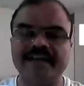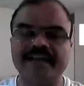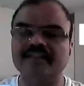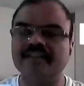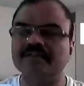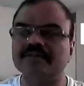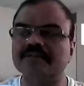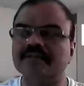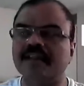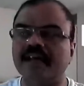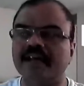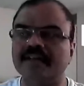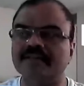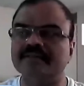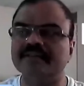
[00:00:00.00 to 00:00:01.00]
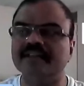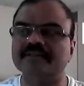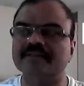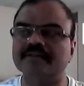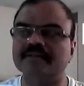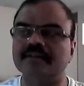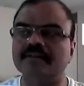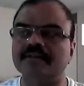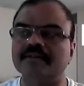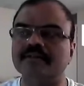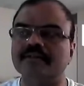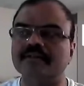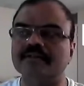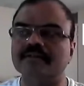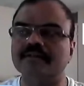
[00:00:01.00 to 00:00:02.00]
things like this.
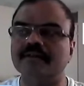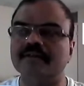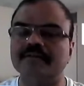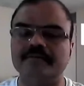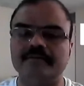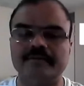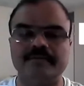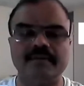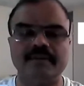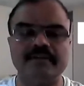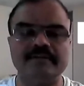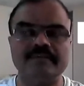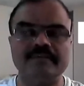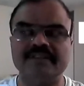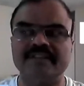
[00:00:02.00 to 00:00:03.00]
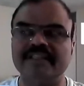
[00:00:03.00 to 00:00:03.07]
The